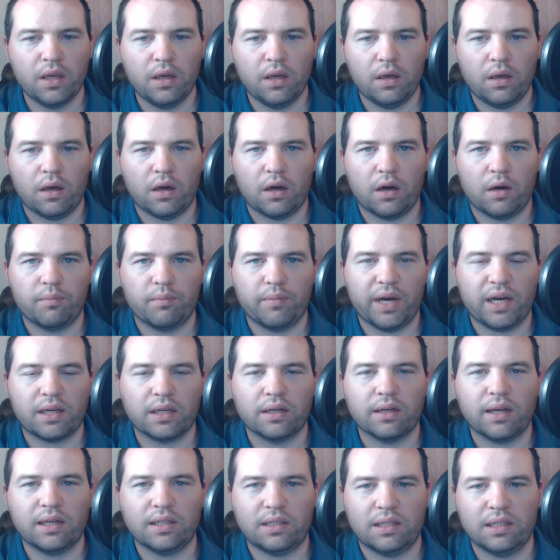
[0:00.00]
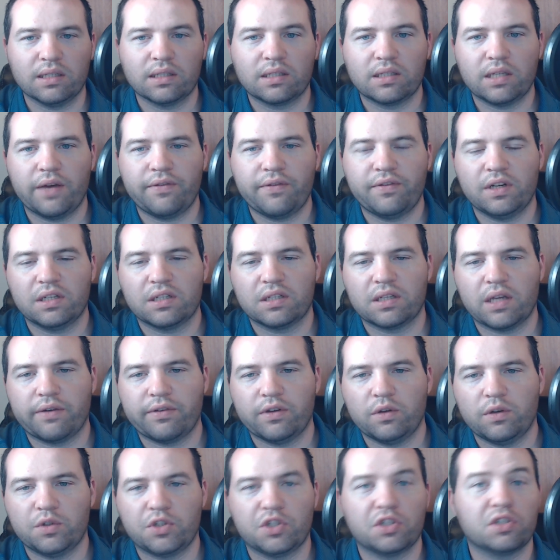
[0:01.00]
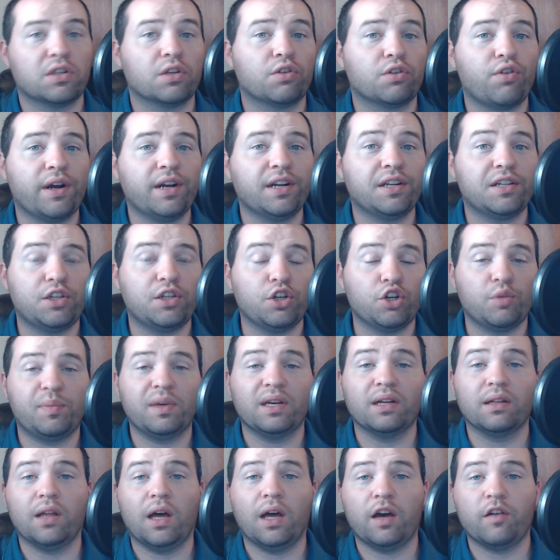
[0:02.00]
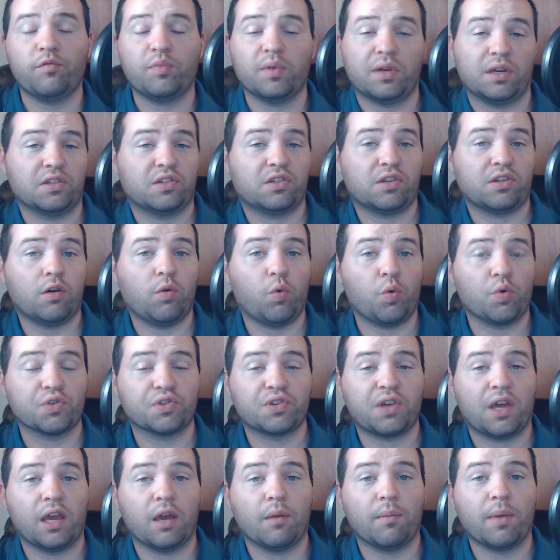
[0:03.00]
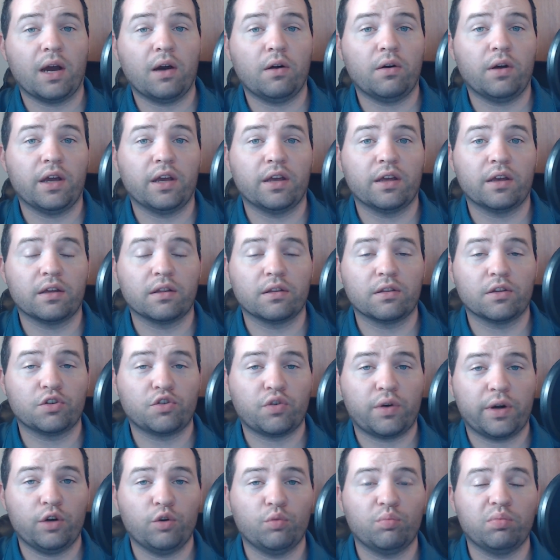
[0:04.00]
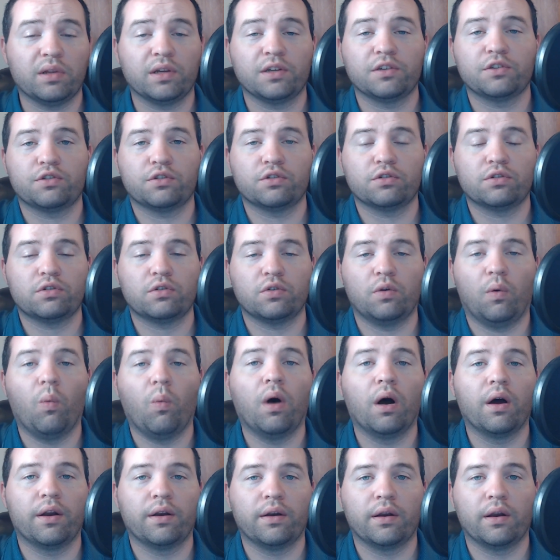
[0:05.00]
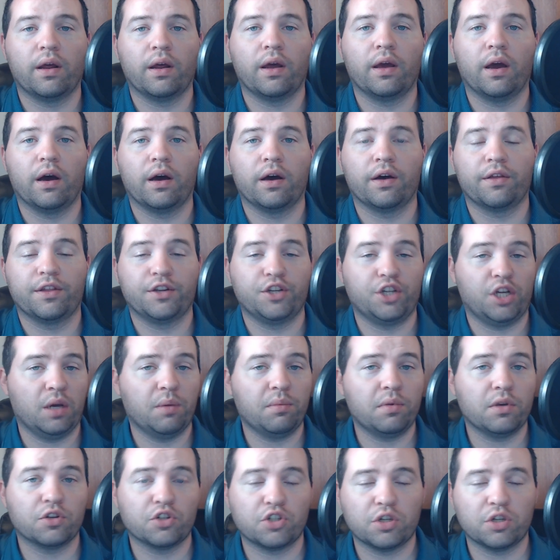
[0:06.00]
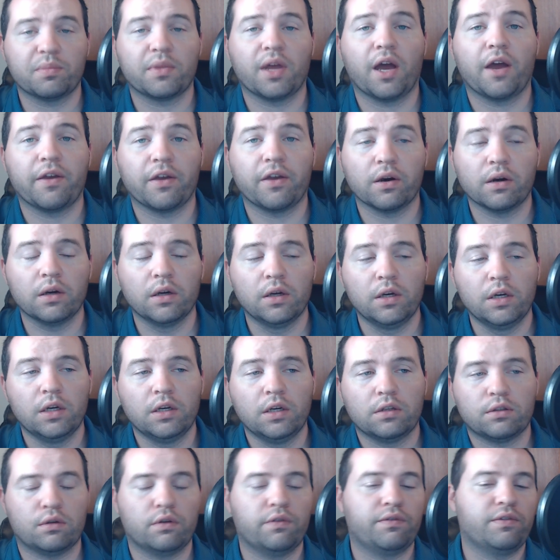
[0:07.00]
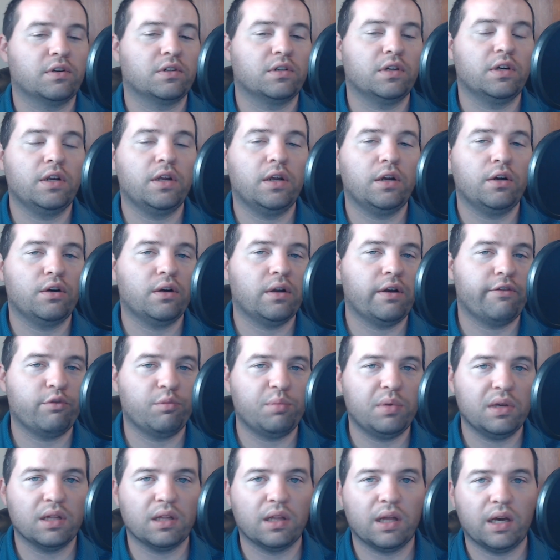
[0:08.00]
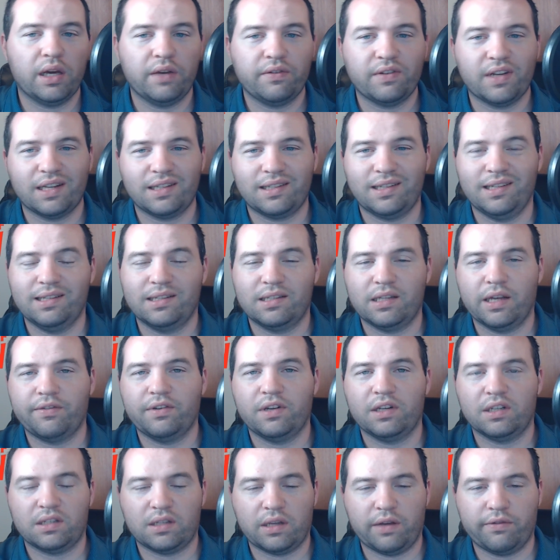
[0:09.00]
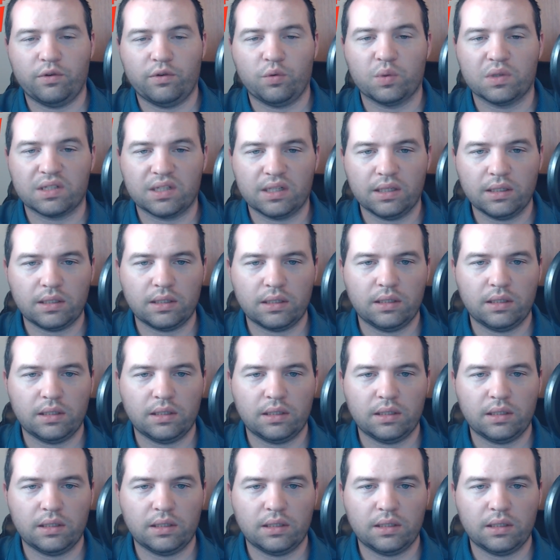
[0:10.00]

um, back in 1977, which is the greatest year to be alive because Star Wars came out and the Trailblazers won uh, the championship that year. So if there's any year to ever be alive, 1977 was it.